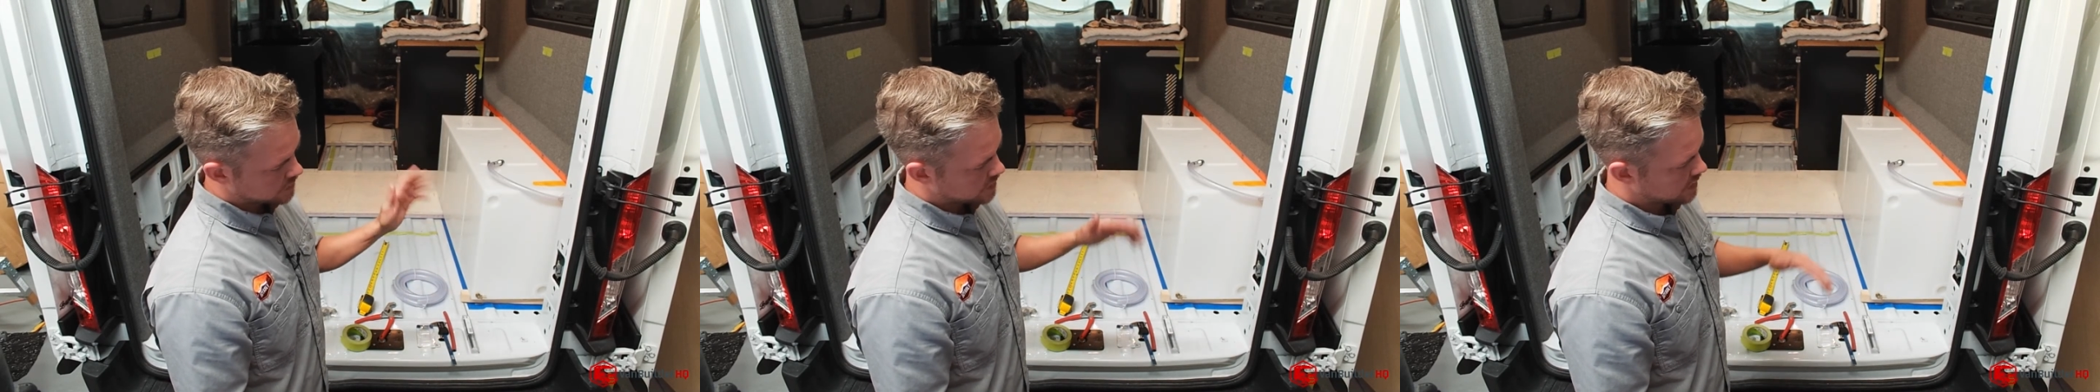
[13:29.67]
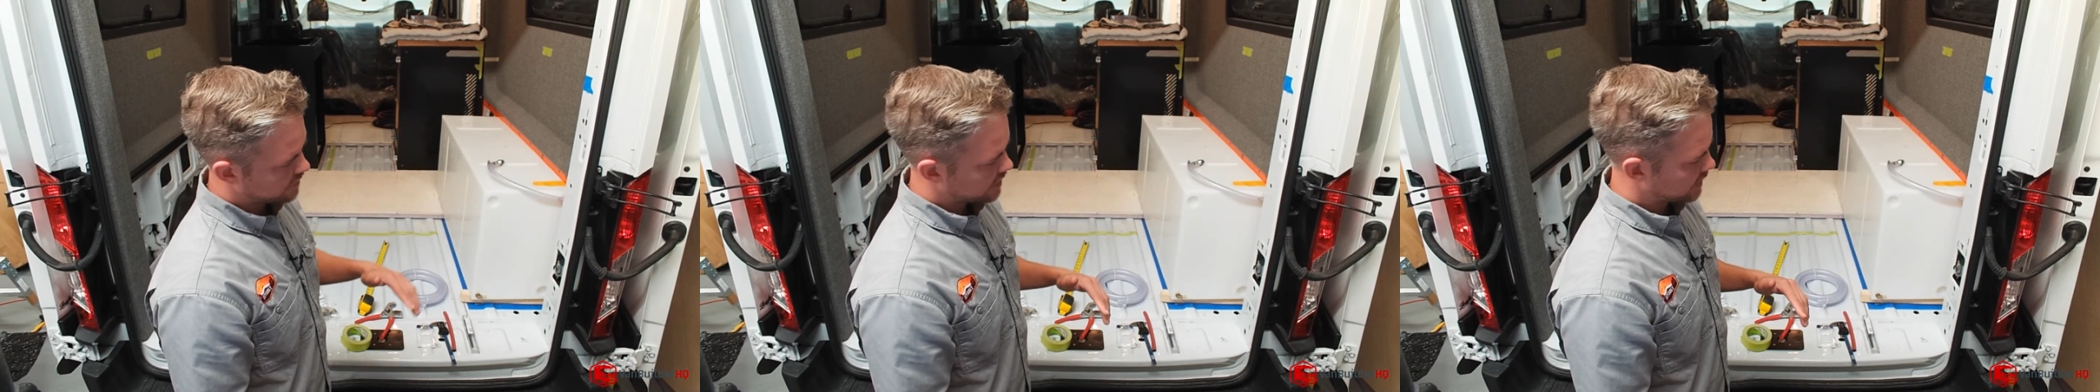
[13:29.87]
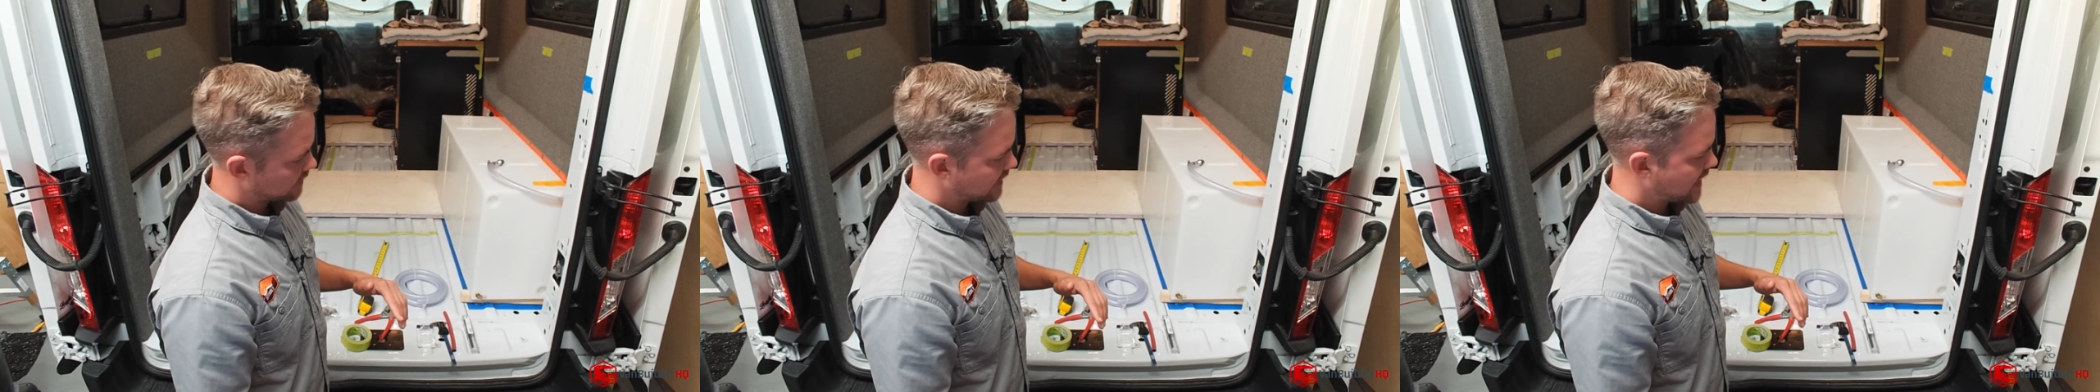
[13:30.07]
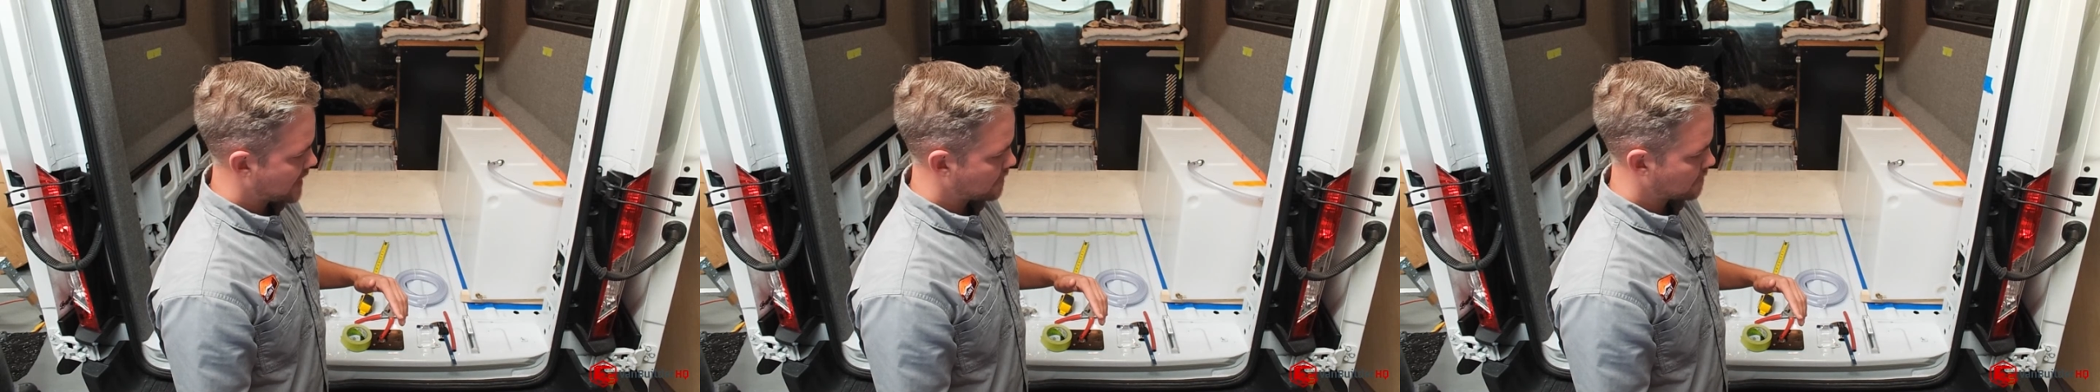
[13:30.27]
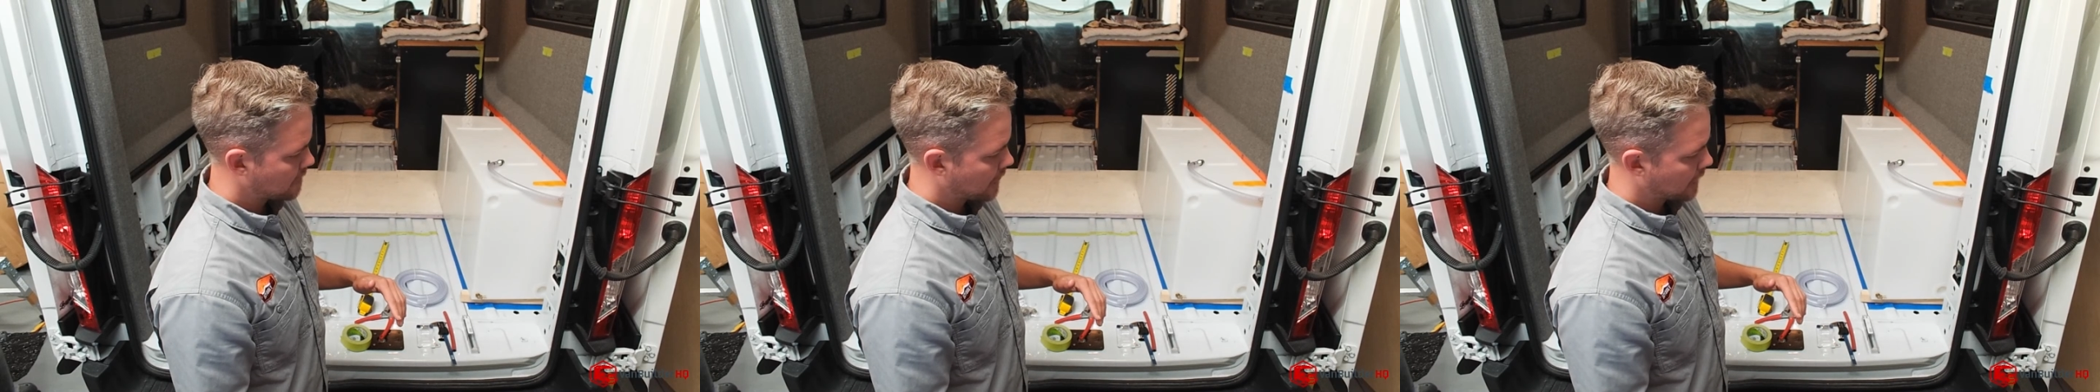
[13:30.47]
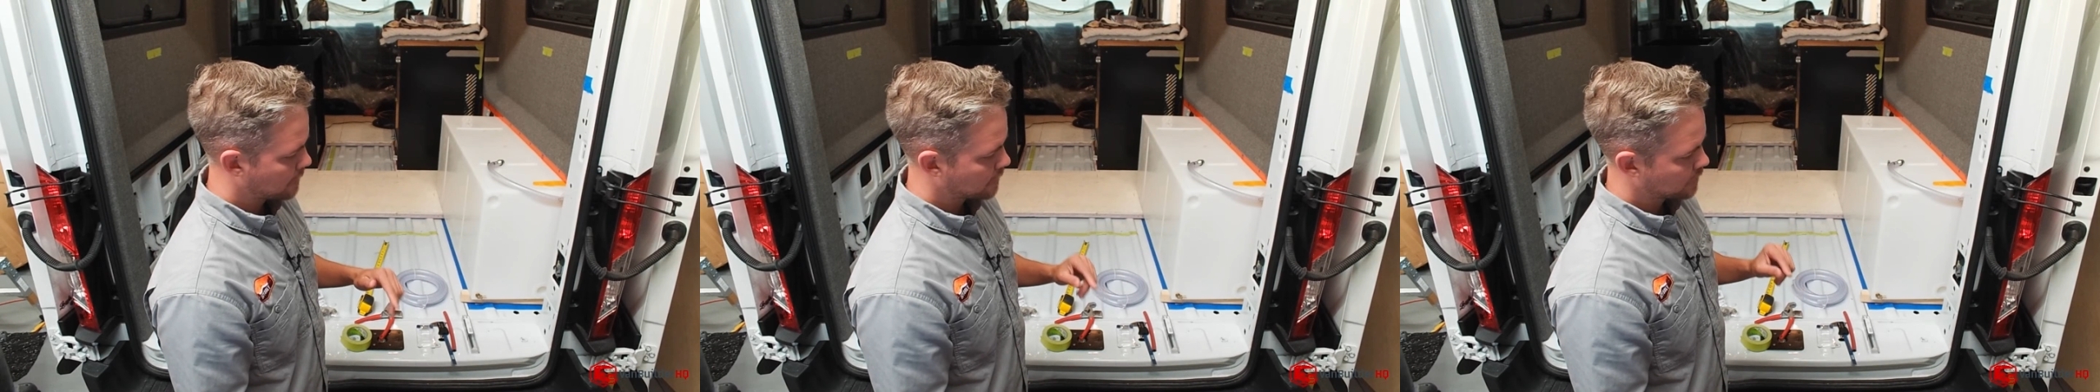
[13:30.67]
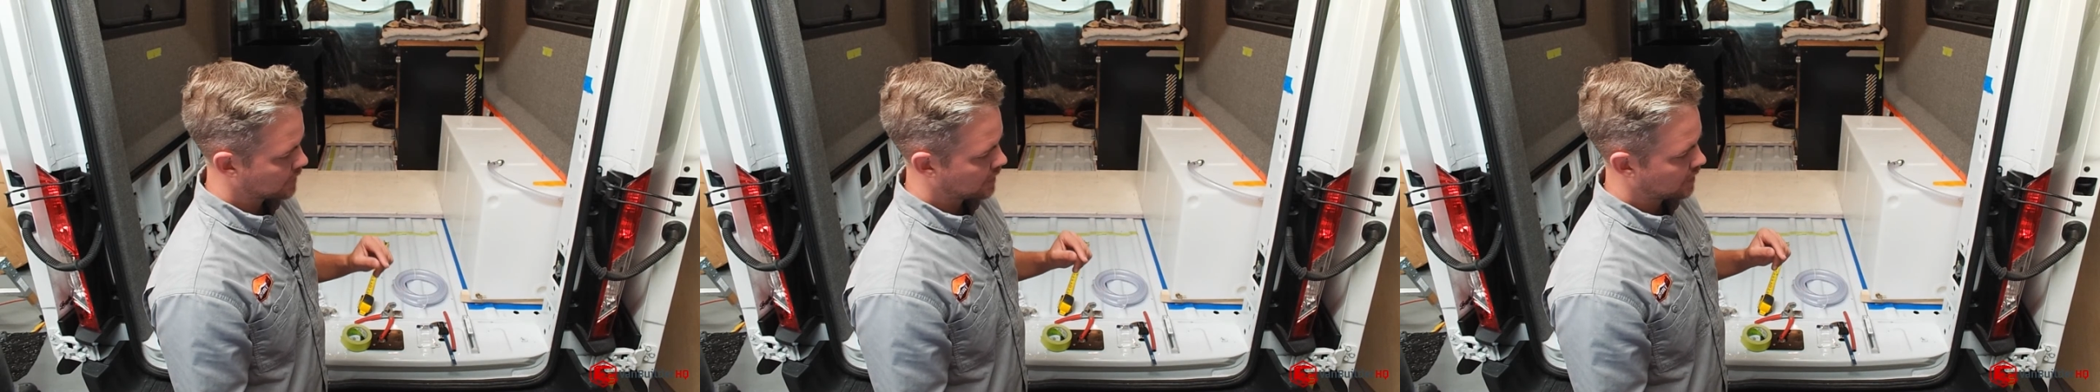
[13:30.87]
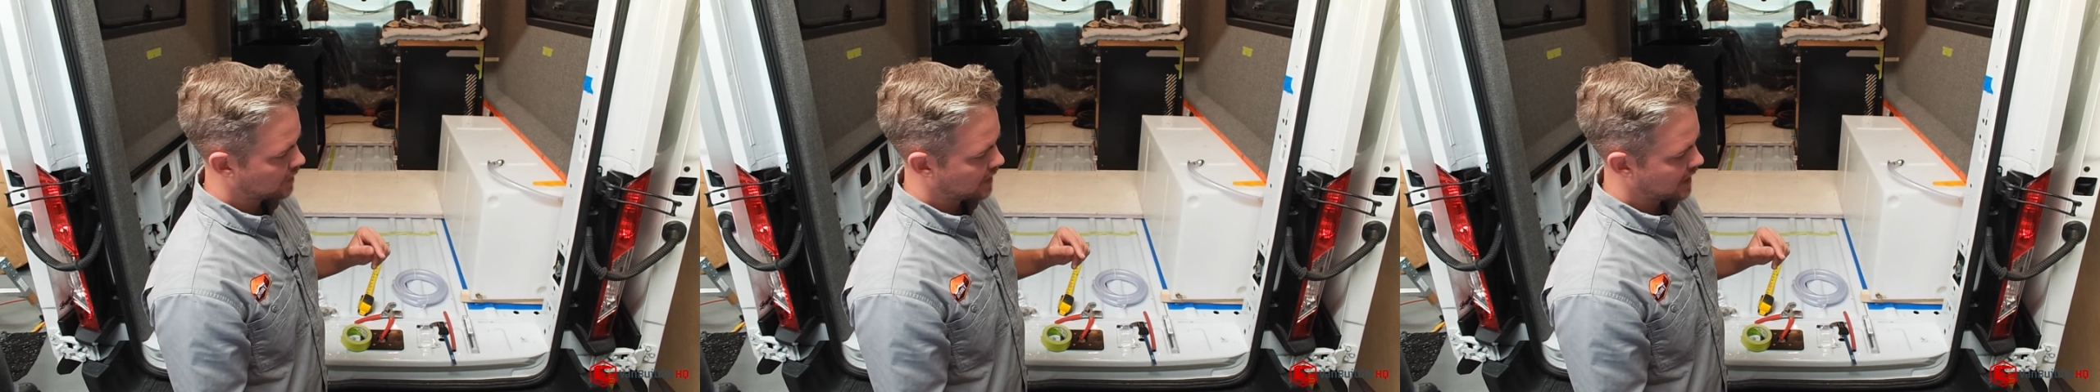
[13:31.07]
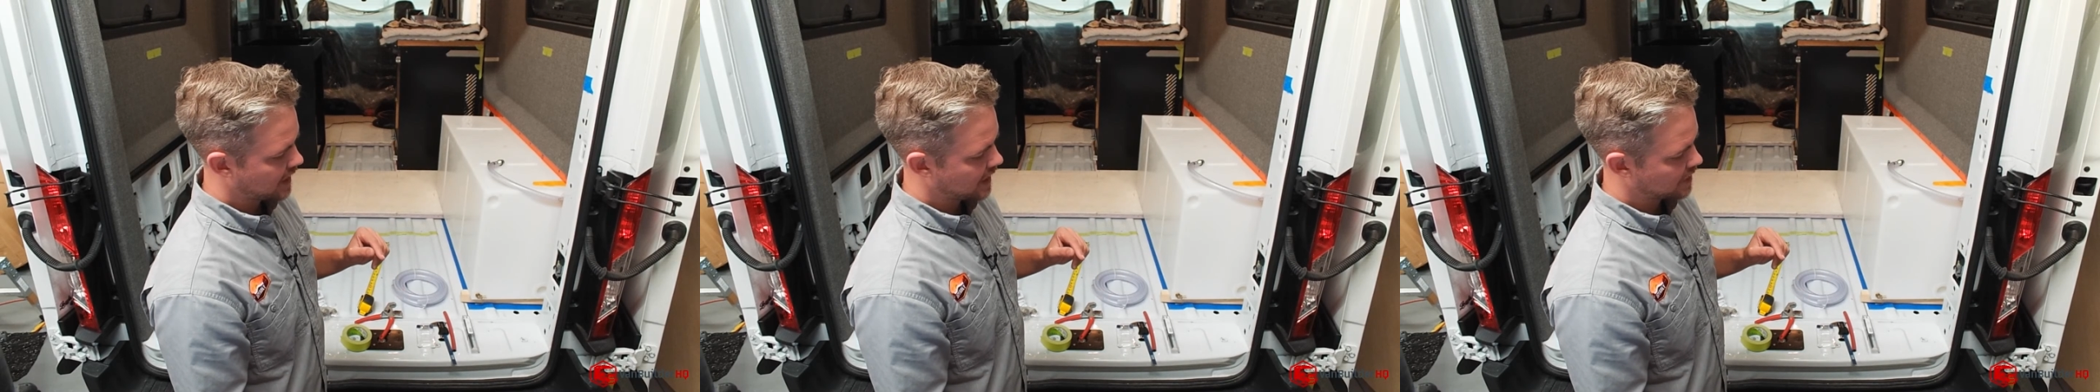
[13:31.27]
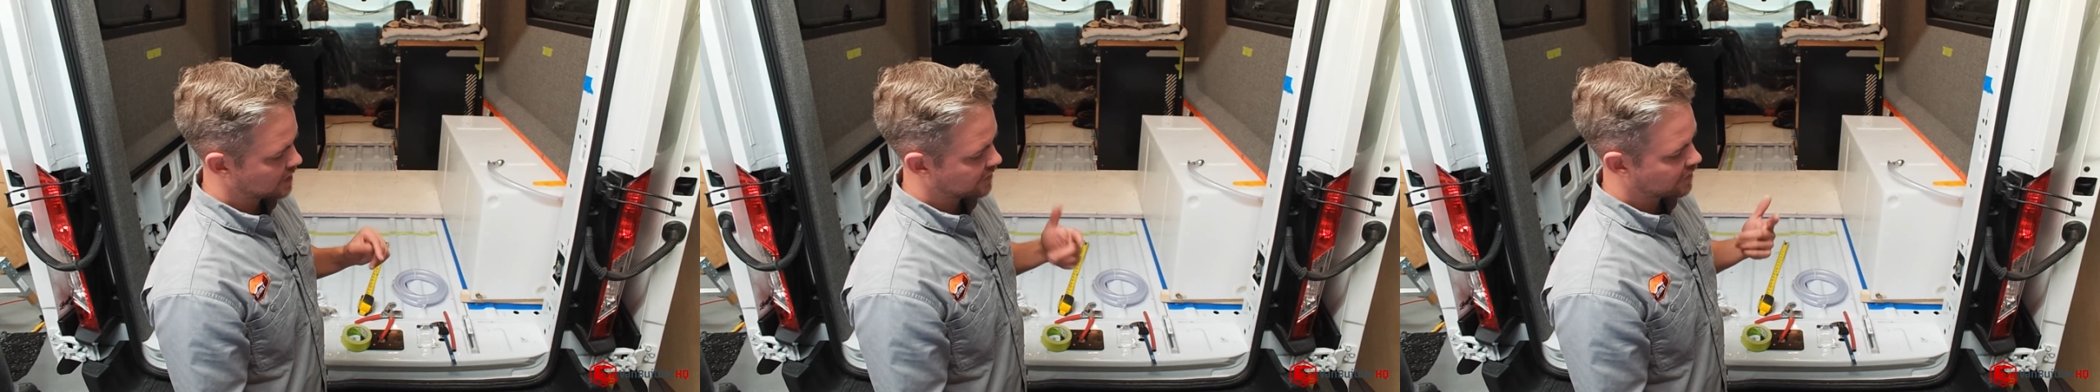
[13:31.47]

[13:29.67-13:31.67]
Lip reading: stuff like that. And the